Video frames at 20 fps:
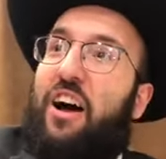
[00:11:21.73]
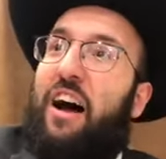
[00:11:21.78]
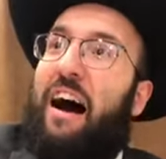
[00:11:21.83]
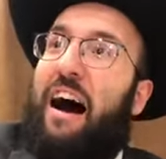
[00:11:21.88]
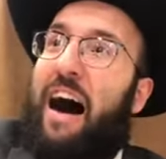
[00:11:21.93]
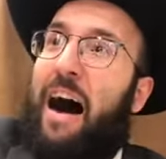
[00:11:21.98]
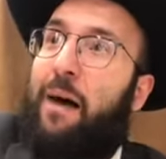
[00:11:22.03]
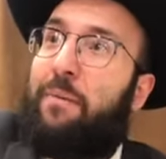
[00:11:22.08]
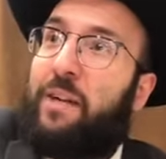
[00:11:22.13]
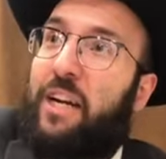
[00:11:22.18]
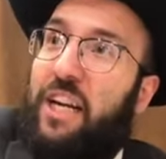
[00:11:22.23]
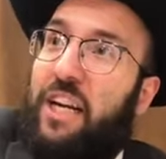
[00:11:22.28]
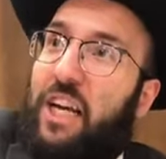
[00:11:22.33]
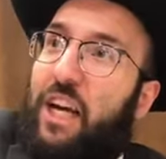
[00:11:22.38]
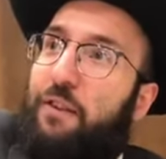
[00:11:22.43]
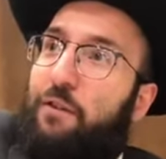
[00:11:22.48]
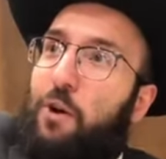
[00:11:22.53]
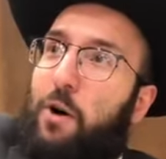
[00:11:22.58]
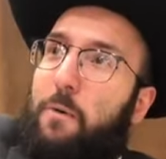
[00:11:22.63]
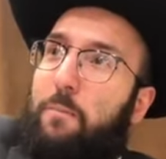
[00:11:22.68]
I'm going to
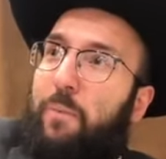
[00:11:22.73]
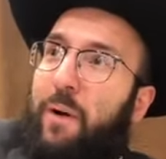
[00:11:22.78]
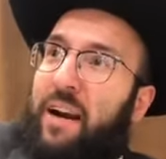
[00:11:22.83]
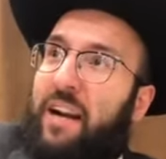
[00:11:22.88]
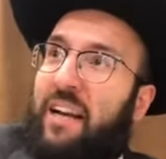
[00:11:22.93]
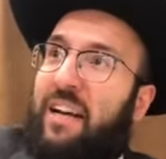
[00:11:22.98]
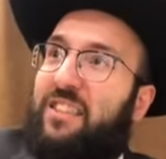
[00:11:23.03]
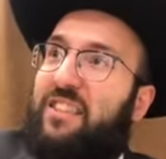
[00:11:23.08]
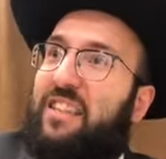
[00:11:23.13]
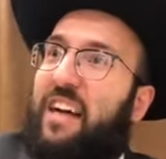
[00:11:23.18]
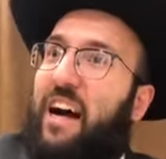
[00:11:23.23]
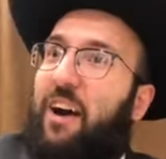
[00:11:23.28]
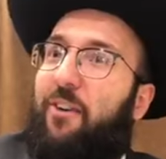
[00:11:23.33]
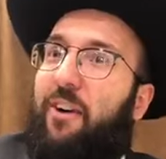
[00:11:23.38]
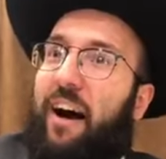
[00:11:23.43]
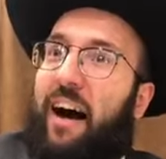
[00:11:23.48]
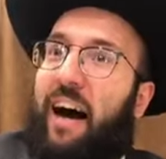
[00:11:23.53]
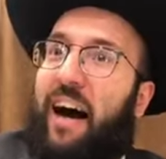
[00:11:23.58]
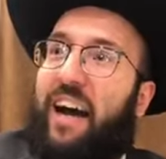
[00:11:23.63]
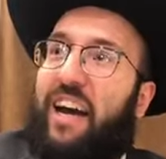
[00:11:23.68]
give you parnasa.
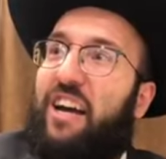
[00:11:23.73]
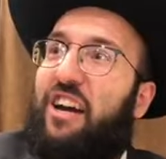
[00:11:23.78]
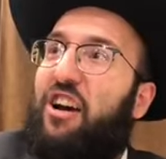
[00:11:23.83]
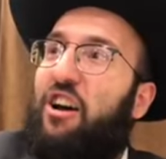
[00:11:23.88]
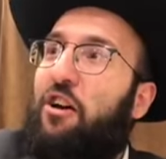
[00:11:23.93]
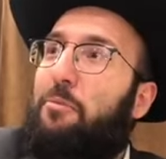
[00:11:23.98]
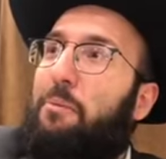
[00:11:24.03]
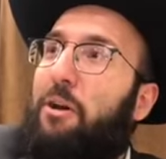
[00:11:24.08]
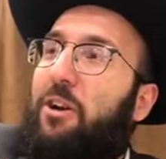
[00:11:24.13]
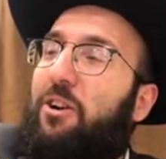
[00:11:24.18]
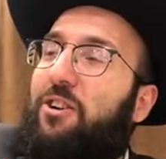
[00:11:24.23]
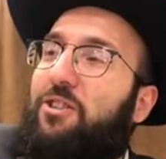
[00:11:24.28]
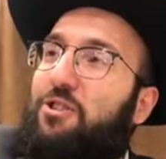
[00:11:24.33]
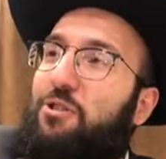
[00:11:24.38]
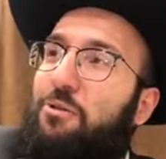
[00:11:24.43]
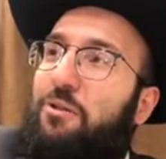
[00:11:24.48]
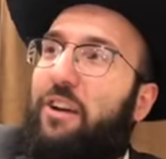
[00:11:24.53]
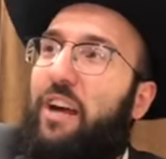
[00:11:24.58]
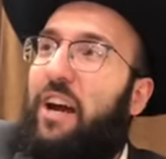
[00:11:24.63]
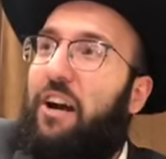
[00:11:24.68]
Why? Because
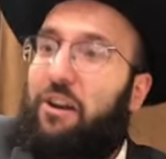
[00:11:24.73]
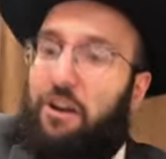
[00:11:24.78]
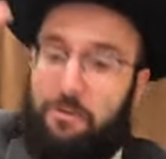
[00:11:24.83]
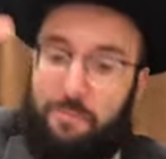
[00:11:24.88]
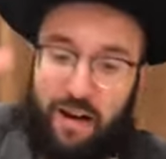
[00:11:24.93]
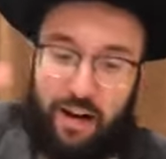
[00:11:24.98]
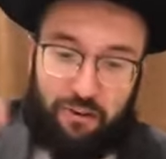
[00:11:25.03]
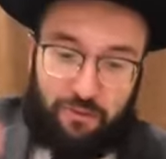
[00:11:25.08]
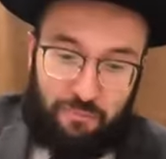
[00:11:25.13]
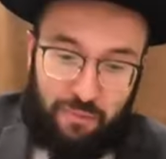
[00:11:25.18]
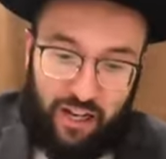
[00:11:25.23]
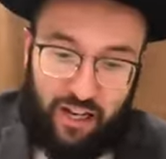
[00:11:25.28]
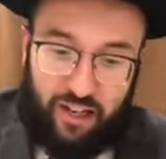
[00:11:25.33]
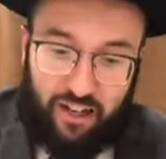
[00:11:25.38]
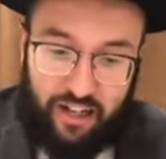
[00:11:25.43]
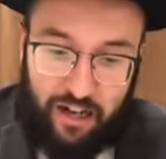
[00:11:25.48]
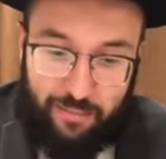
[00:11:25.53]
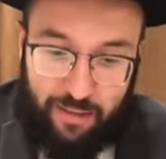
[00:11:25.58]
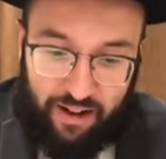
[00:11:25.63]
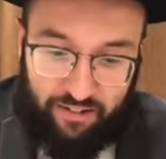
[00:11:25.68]
you cared about me.
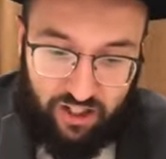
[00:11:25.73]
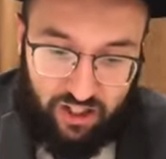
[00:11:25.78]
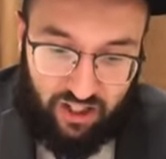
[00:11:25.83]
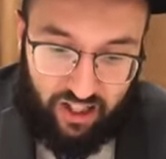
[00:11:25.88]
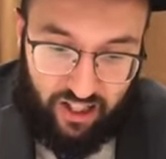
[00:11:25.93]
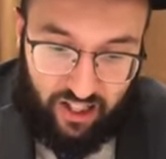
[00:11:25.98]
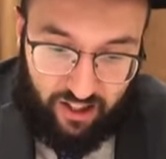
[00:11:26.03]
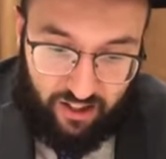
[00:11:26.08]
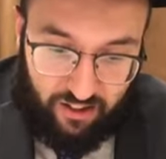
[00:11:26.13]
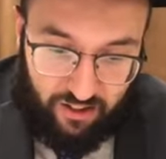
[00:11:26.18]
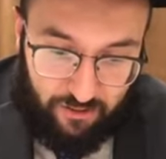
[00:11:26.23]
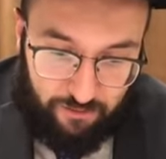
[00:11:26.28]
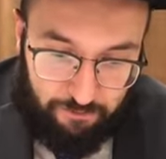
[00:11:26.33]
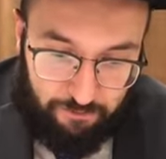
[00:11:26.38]
Come, have a seat.